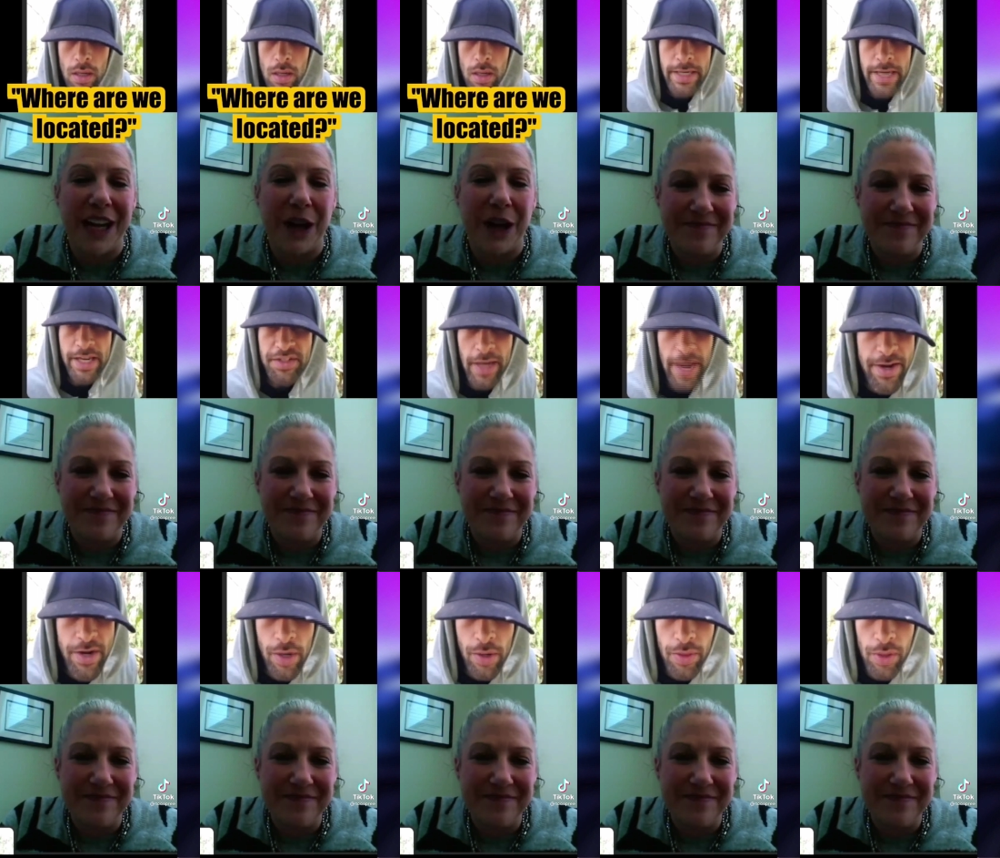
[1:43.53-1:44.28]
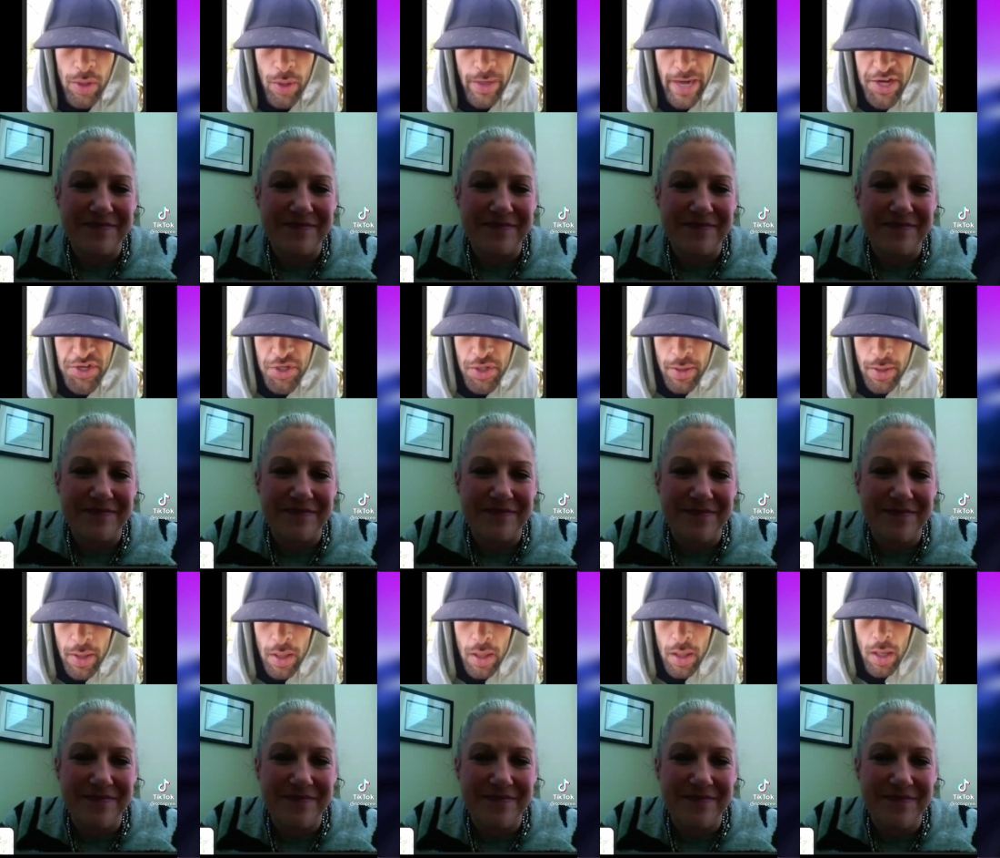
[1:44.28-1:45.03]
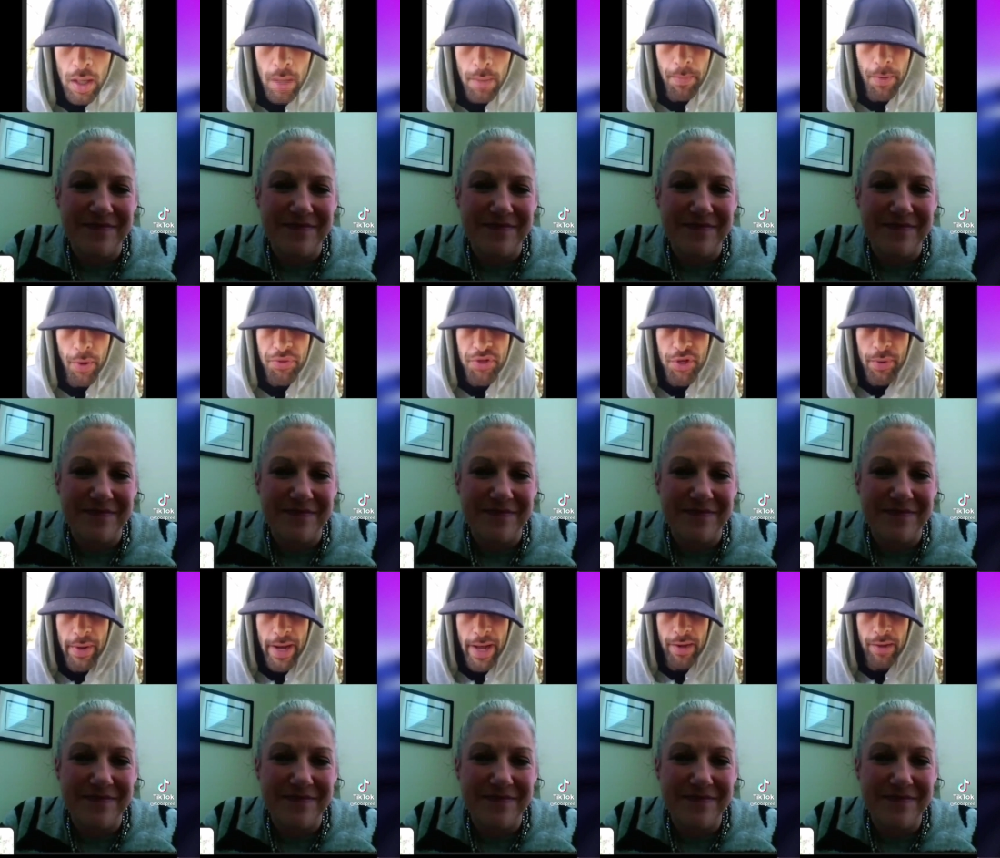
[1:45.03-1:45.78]
Speaker 1: Yes, I know the location. Uh, both
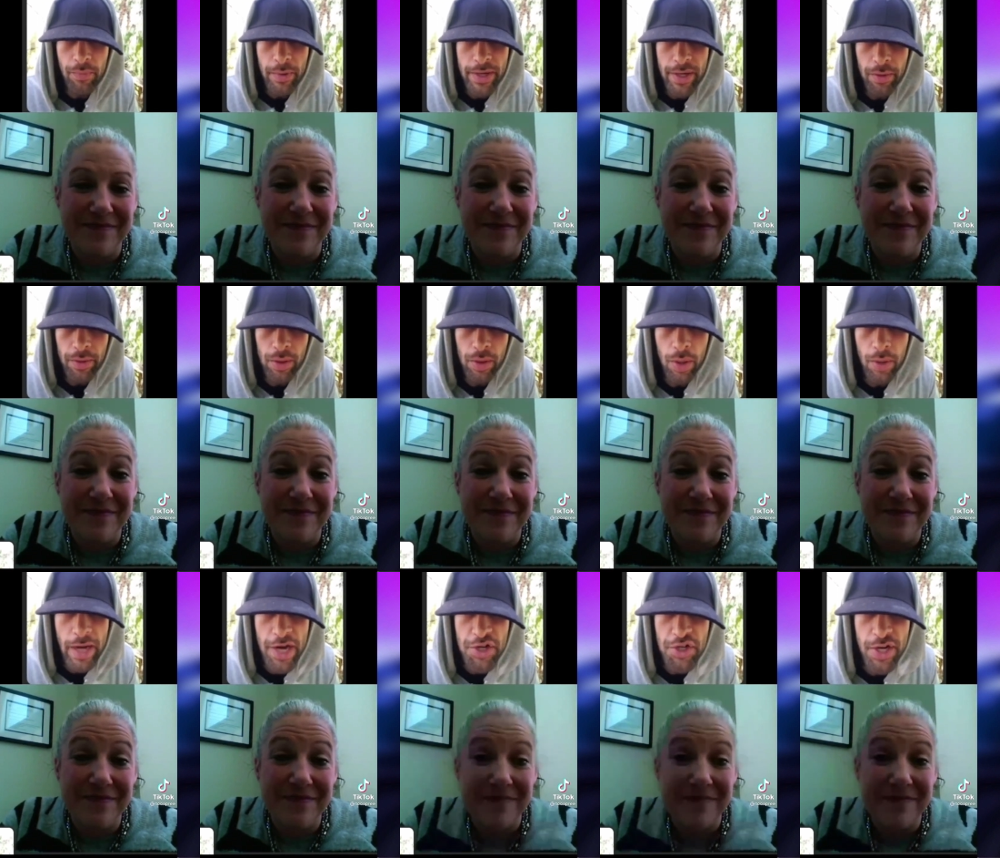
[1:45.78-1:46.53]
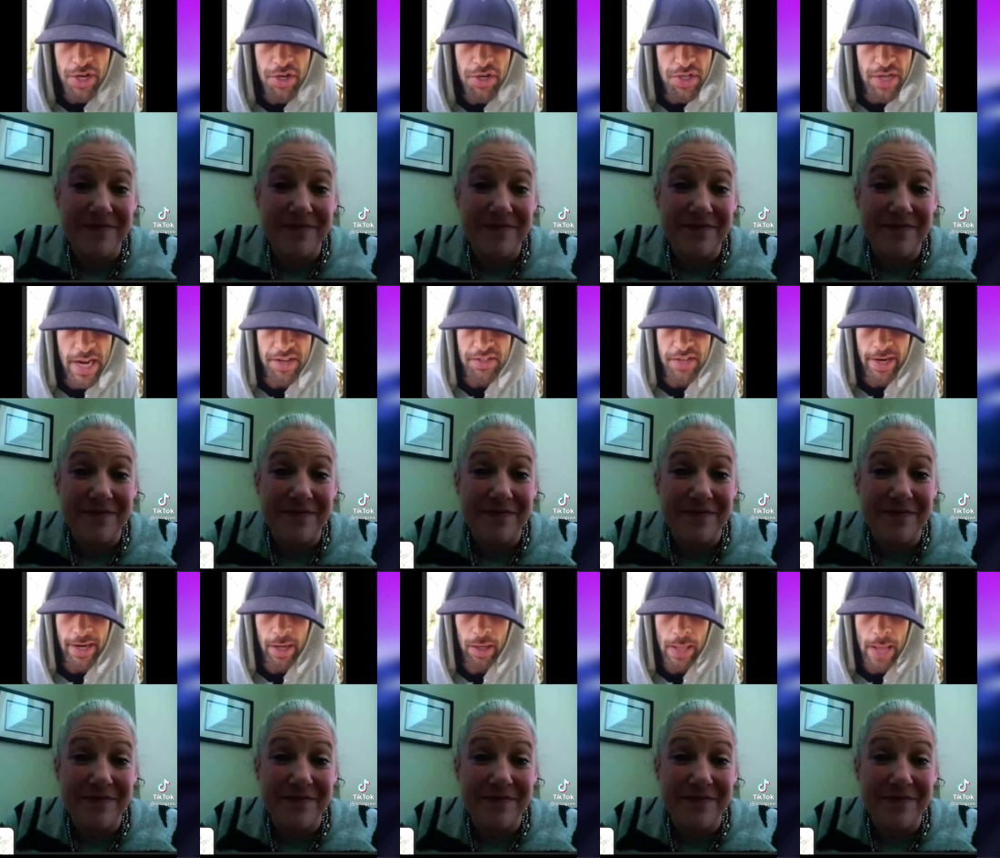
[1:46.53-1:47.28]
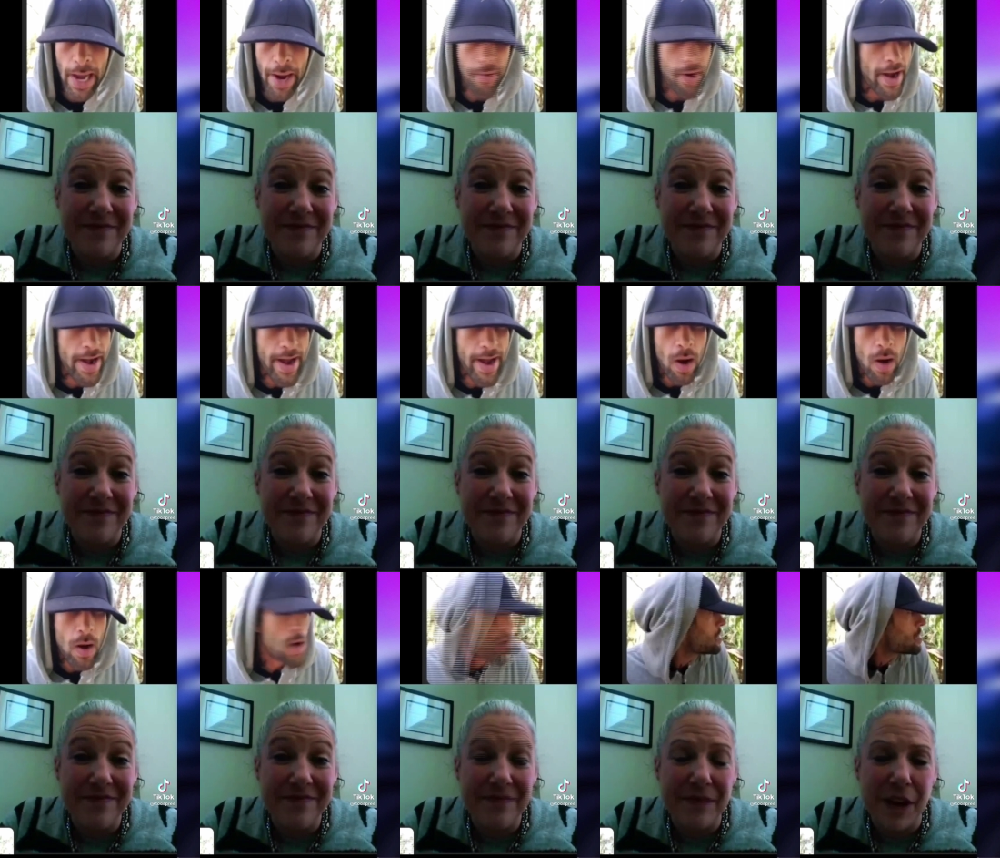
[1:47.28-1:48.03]
you and I, we know the location. I just can't say it out loud right
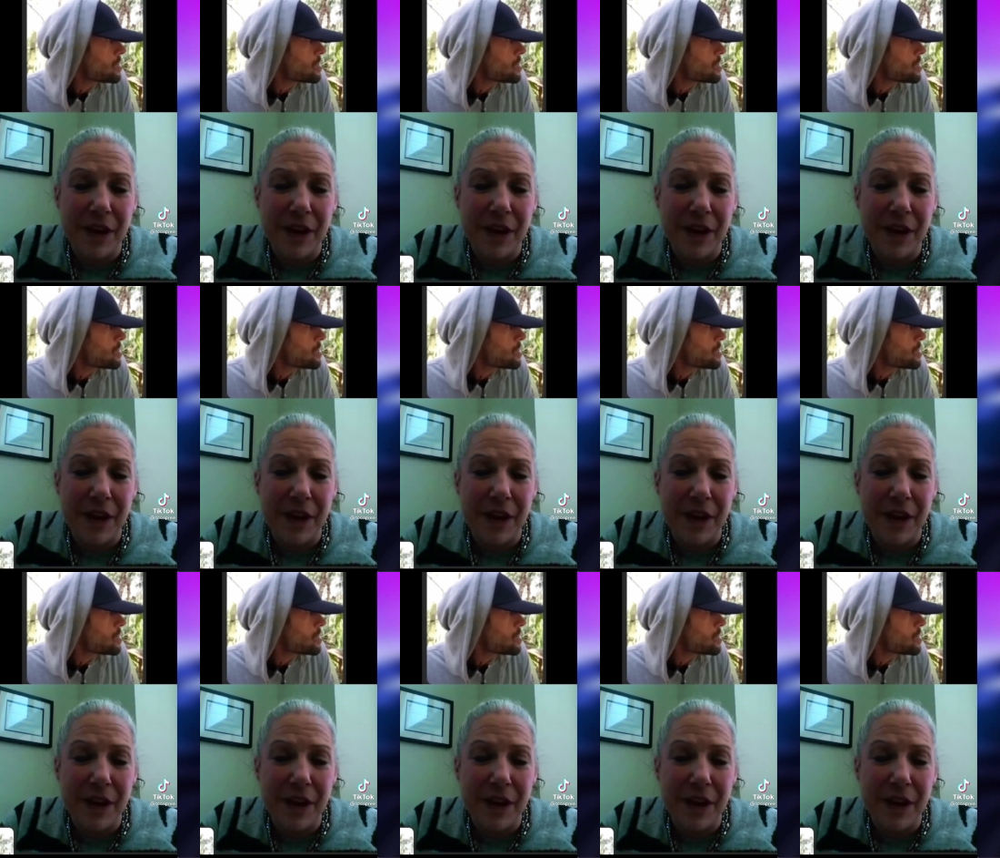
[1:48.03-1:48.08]
now.